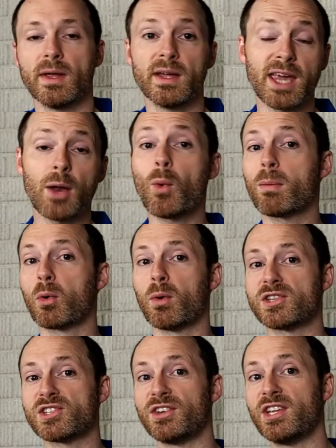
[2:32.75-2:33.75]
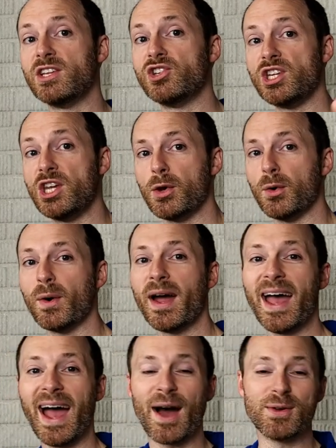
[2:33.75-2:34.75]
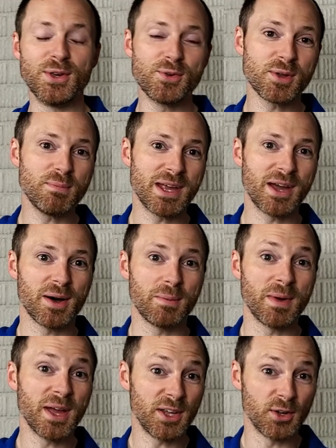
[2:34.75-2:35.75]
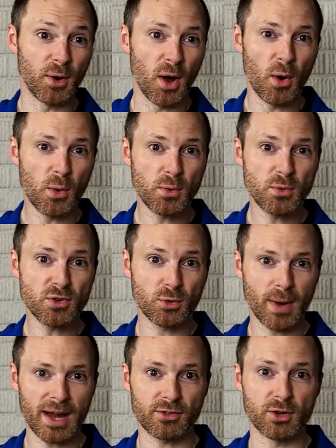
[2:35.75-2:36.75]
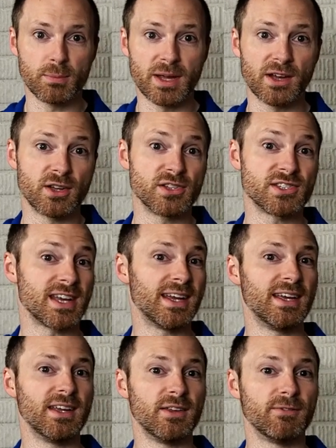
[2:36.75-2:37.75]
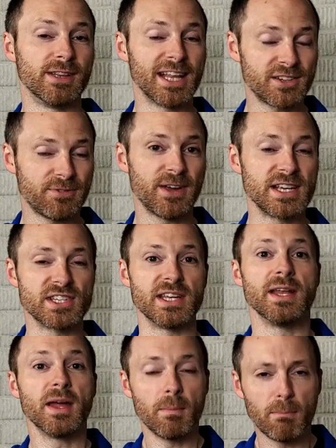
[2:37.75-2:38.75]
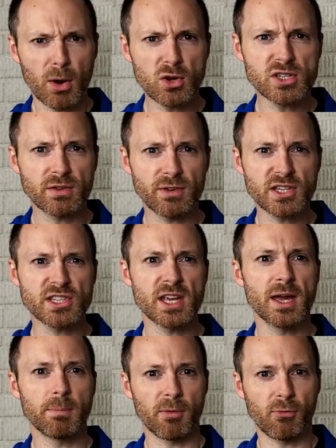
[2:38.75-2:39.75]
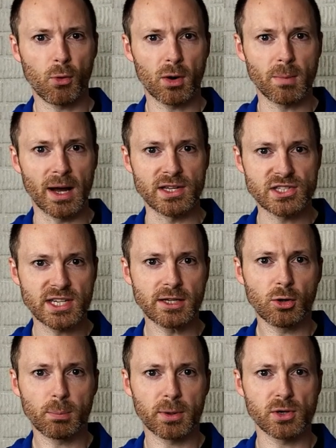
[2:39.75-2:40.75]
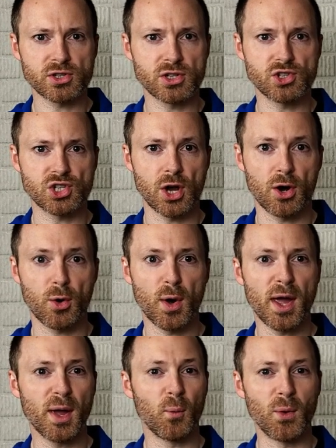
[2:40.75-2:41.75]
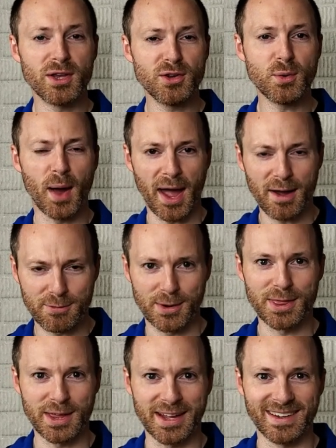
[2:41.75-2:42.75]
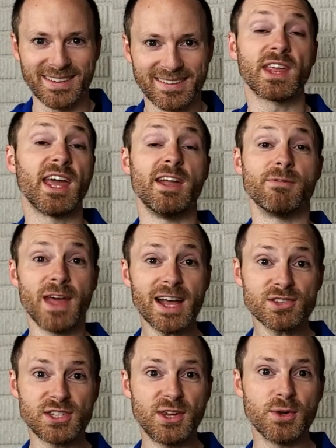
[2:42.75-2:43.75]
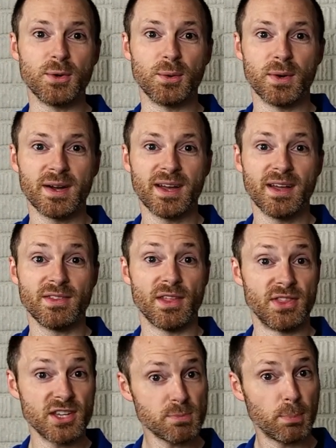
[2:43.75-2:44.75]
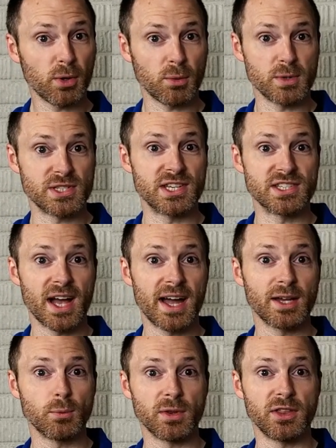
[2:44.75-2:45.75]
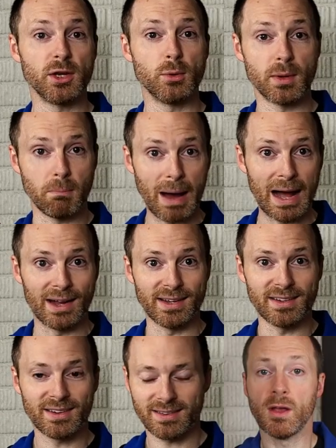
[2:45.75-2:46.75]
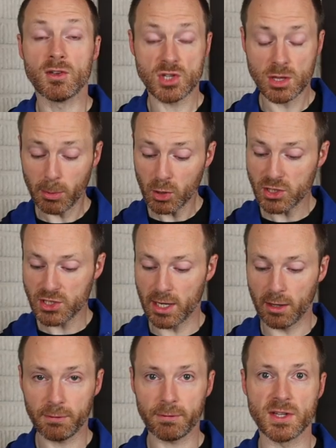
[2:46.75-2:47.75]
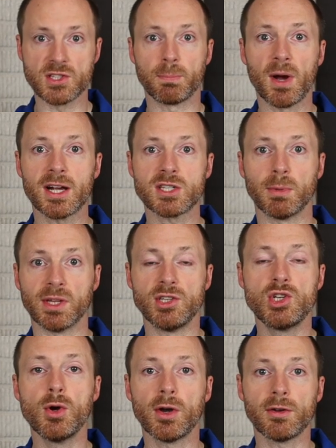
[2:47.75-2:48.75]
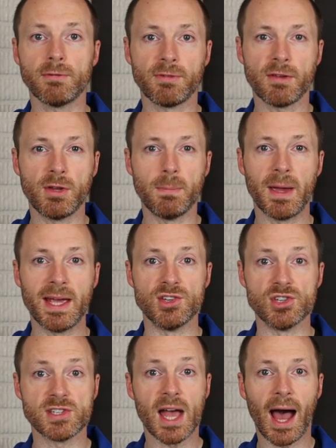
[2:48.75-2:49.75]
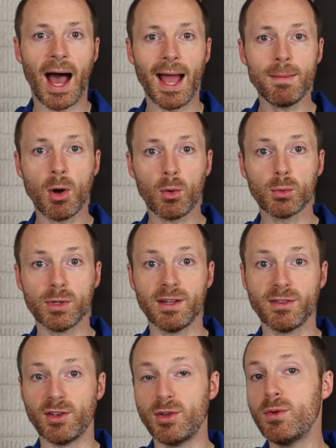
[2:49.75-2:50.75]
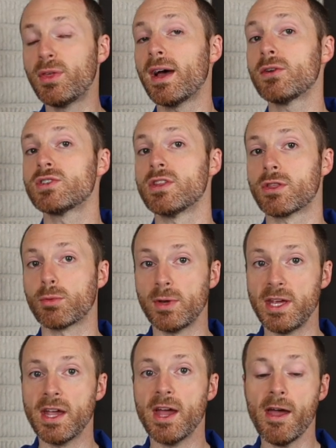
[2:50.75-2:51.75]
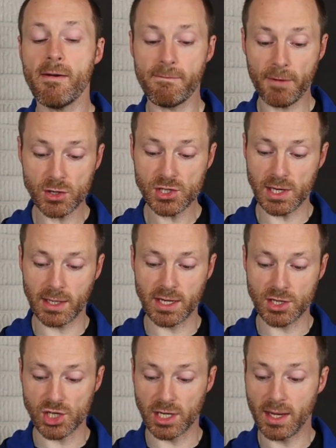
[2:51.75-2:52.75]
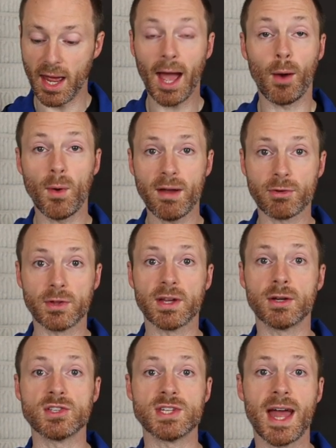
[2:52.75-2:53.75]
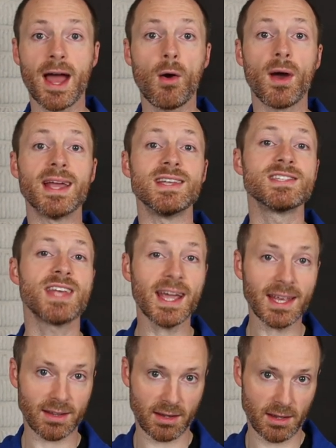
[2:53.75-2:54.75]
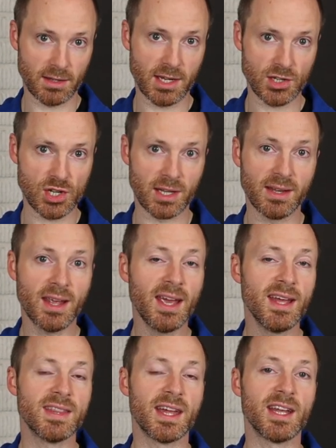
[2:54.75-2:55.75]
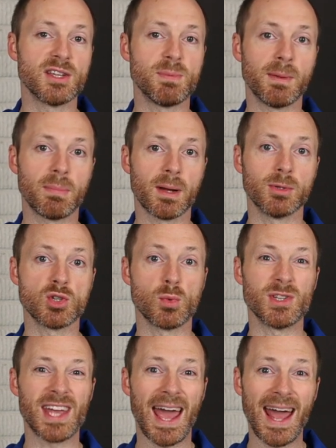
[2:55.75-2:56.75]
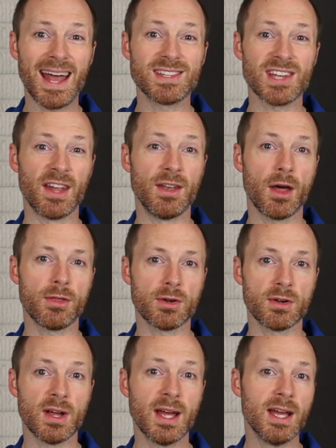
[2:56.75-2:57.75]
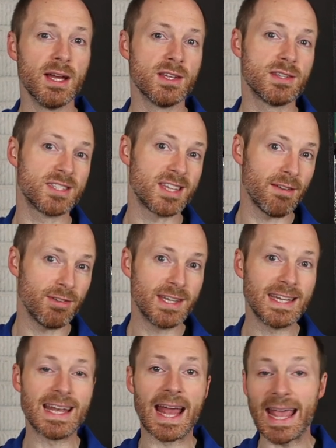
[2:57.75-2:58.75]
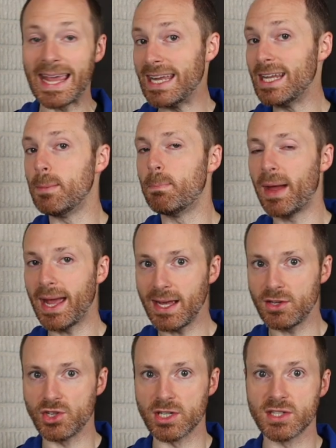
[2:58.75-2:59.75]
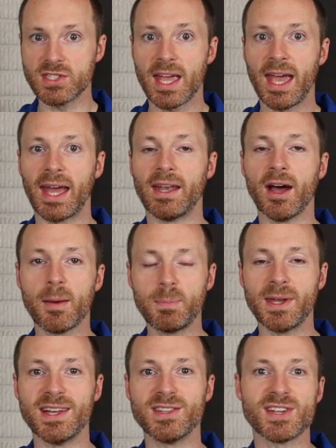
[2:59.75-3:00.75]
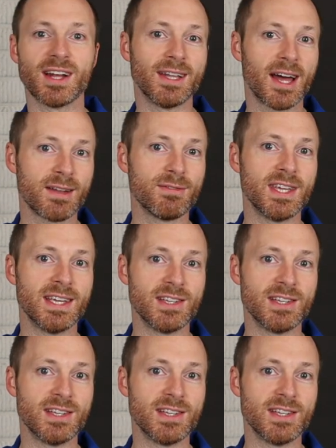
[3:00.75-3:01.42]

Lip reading: Ken Weber wants to teach you how you can become your own director because, let's face it, most of us perform a single-person show. We do everything. If that's you, then this book was designed with you in mind. So the book itself is approximately 250 pages. I'm holding the 2003 first edition. However, there is now a second edition that has been published, which adds another 70 to 80 pages and updates a lot of the